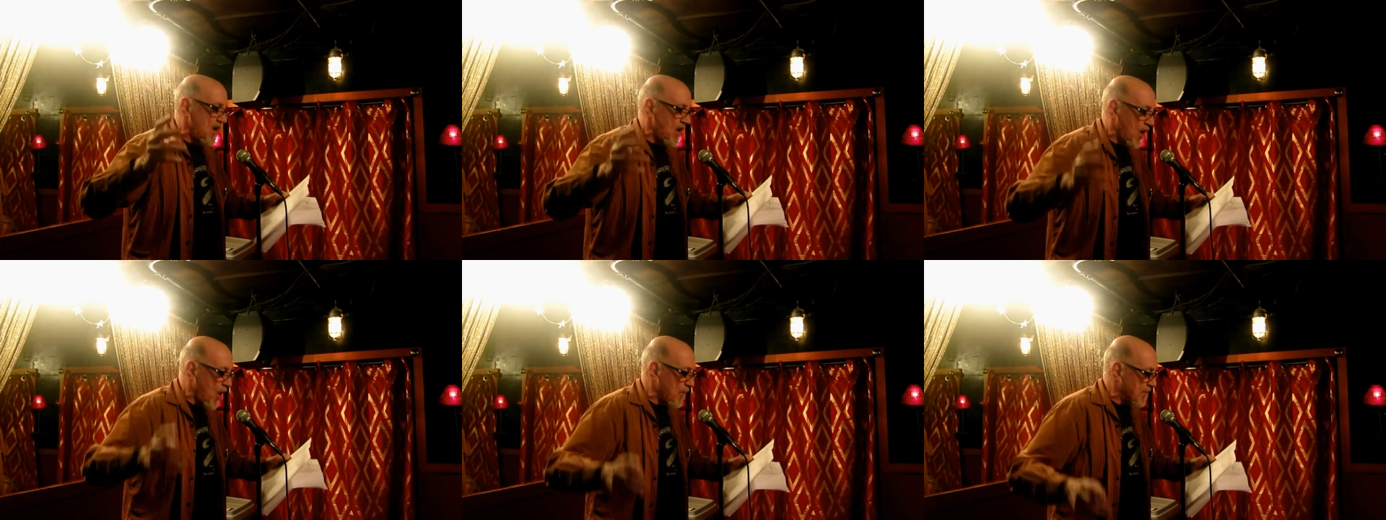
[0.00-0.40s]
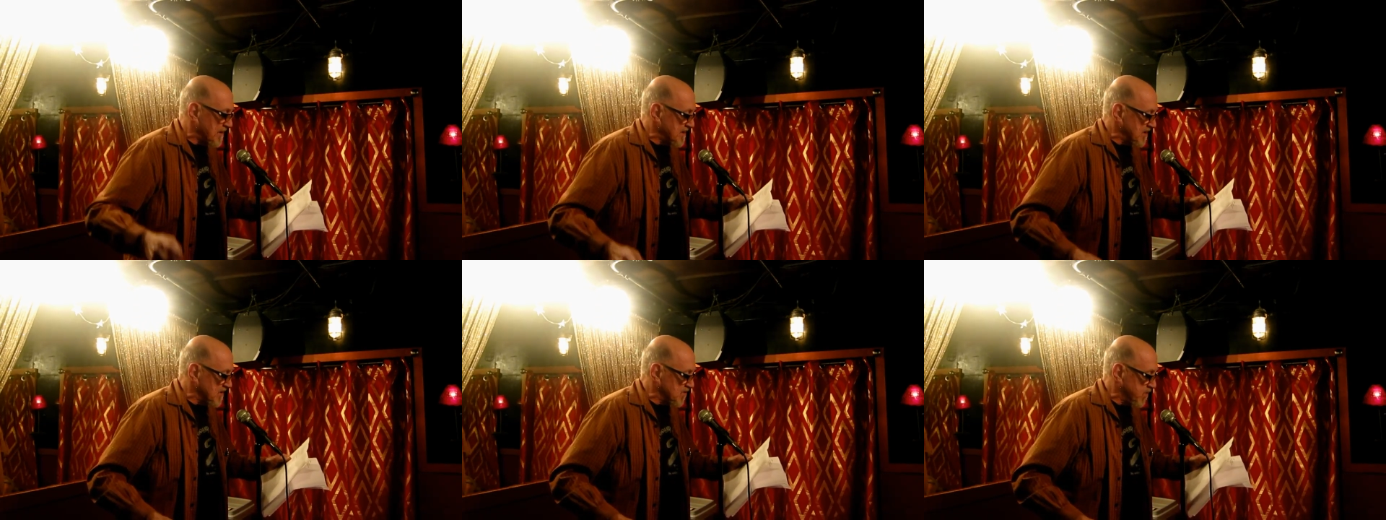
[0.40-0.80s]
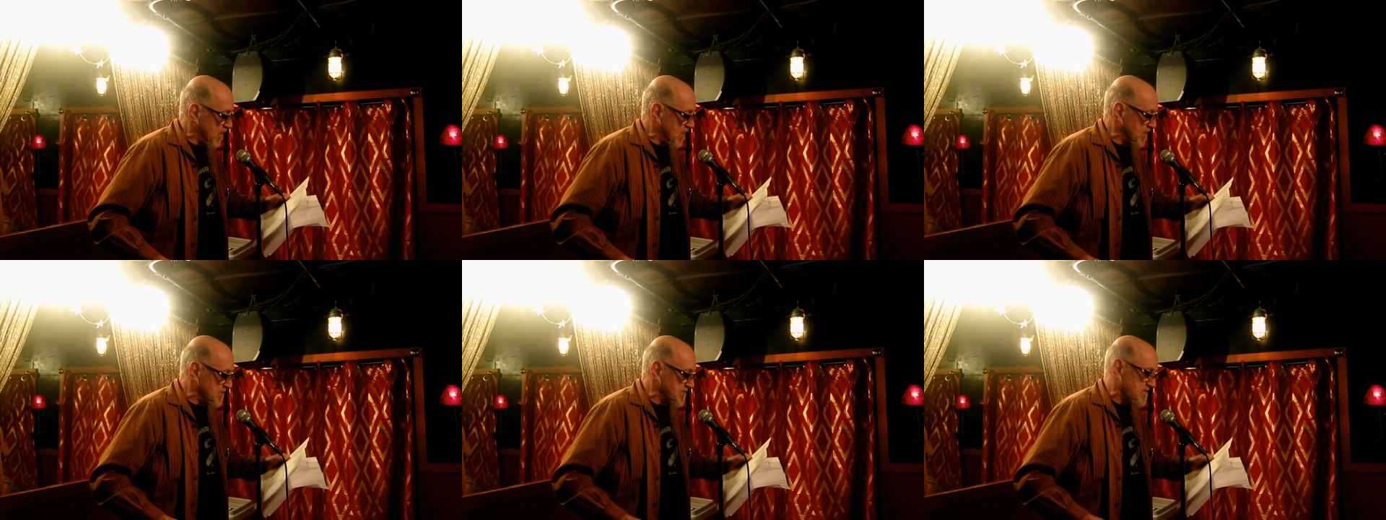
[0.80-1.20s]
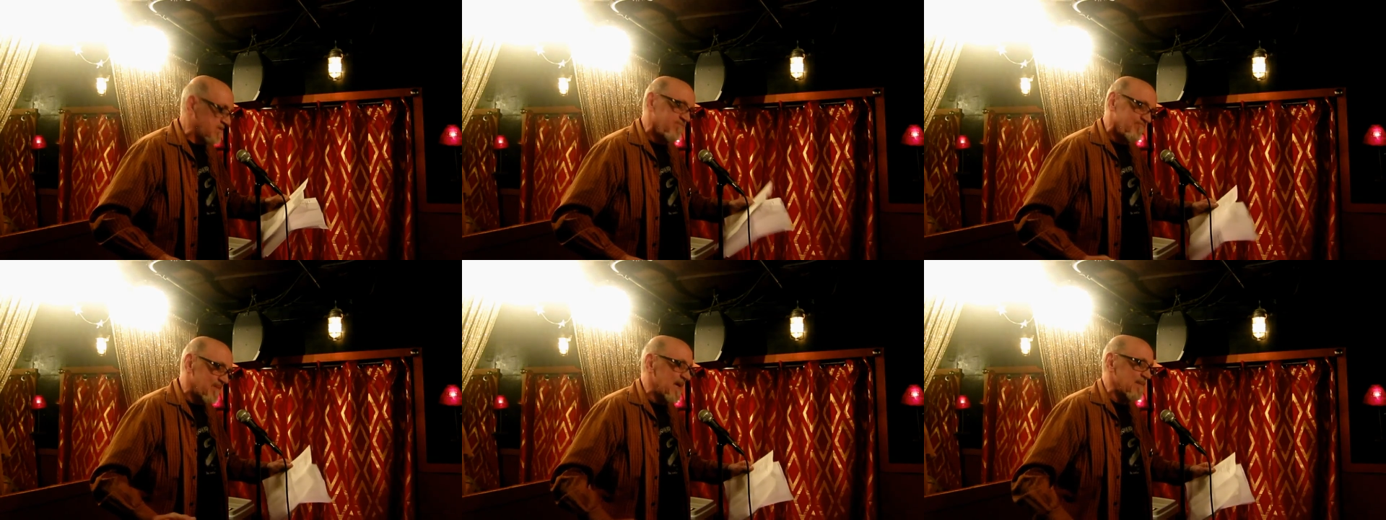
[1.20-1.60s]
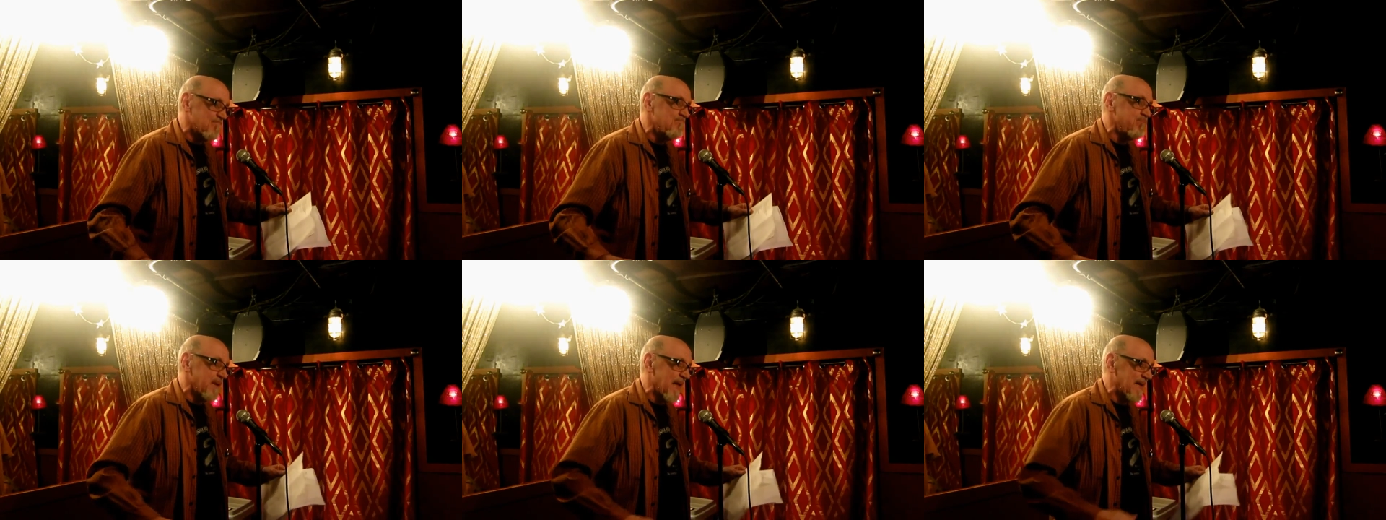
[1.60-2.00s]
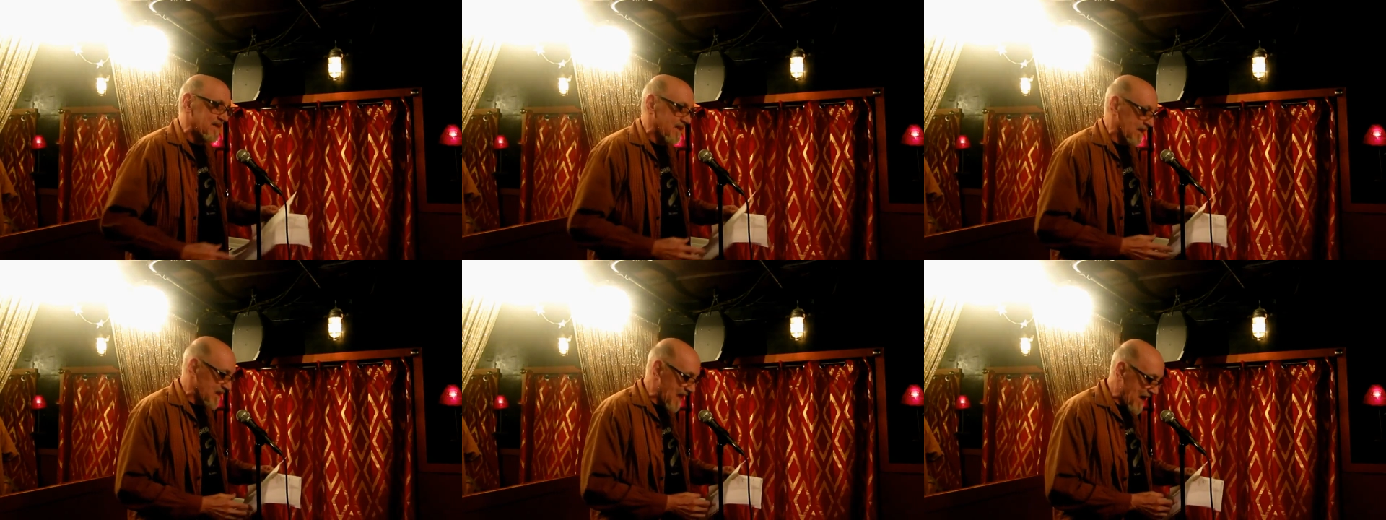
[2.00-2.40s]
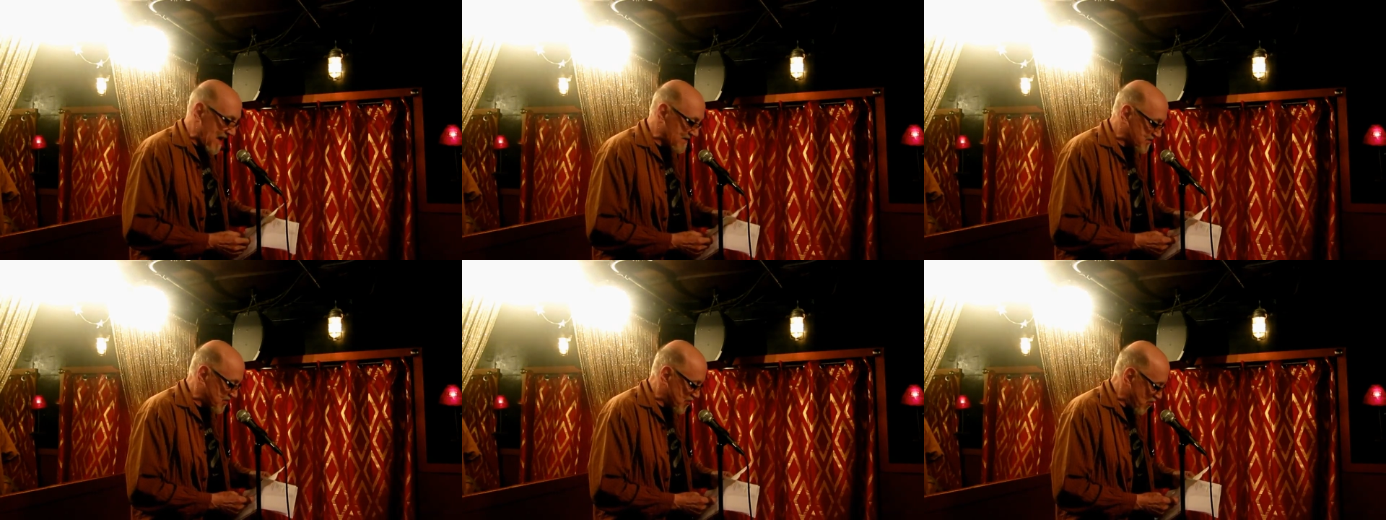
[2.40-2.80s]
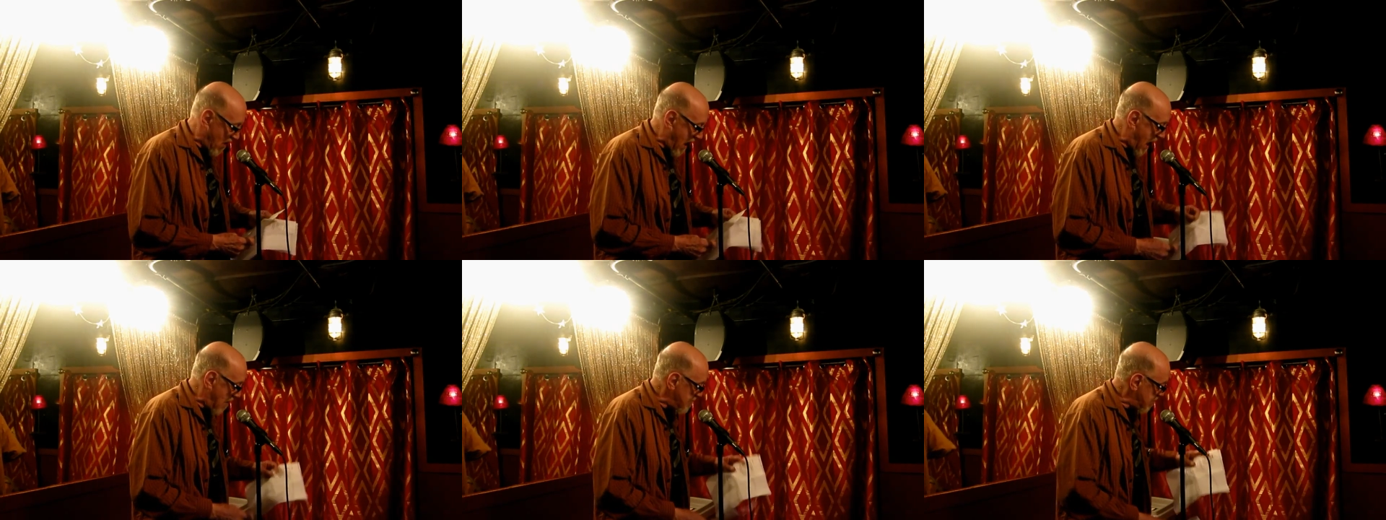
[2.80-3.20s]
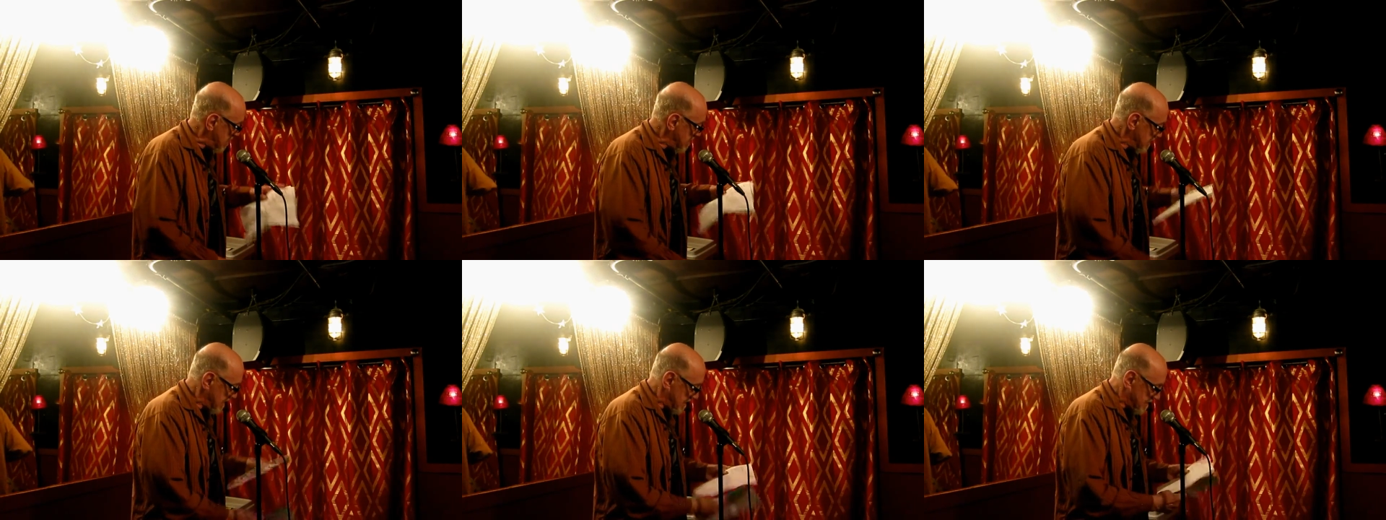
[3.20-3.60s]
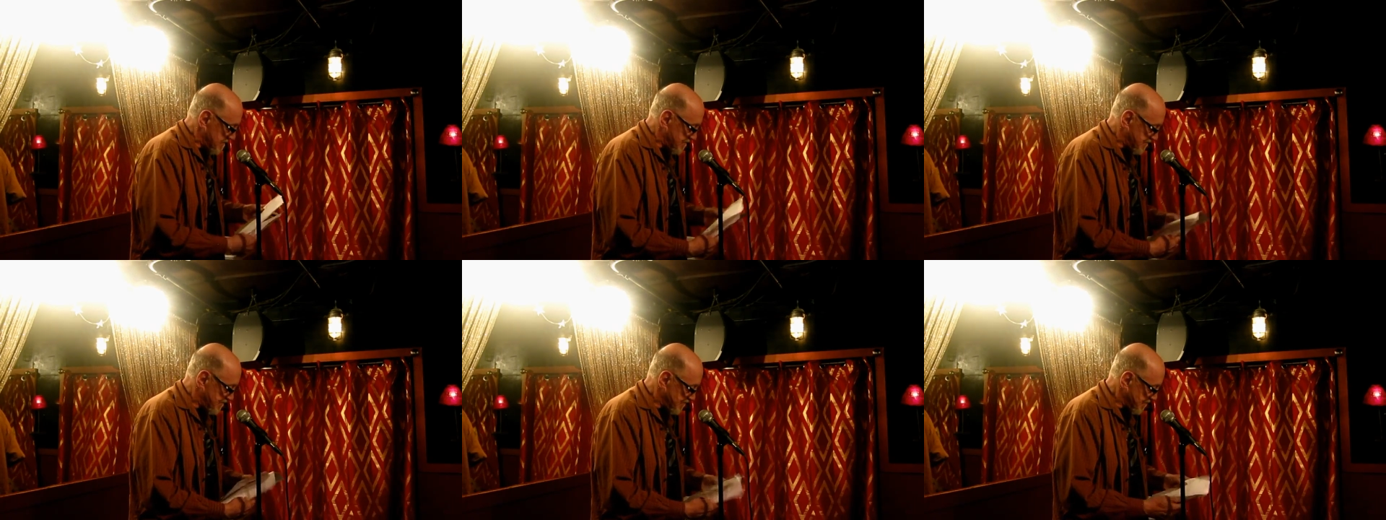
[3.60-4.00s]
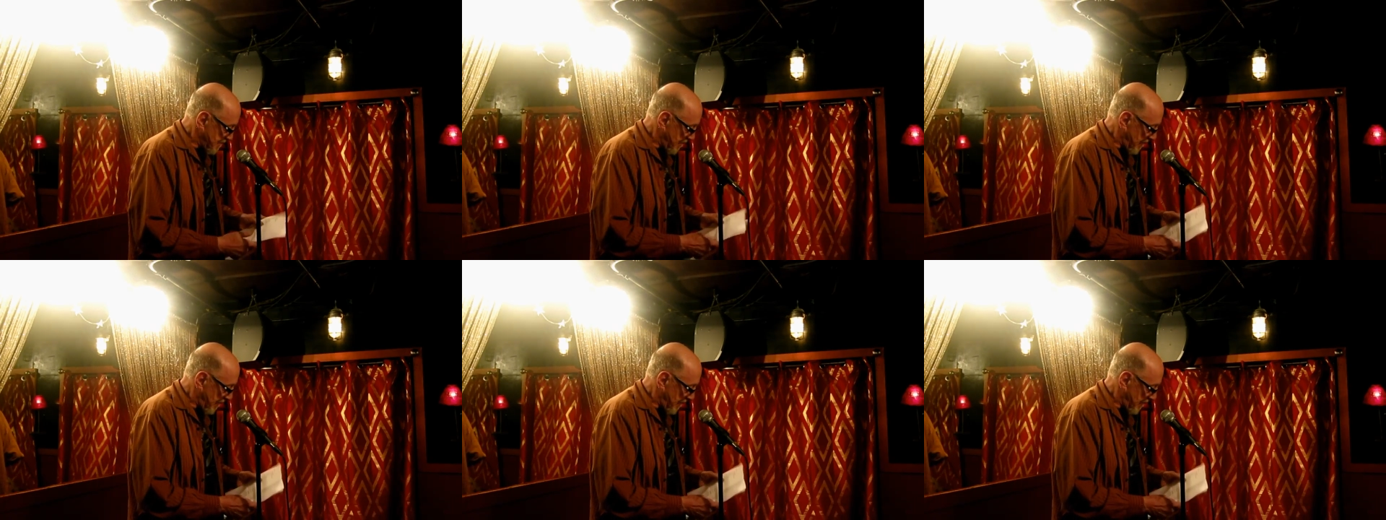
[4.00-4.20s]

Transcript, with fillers: opened his wounds, and bled the last drop. Oh,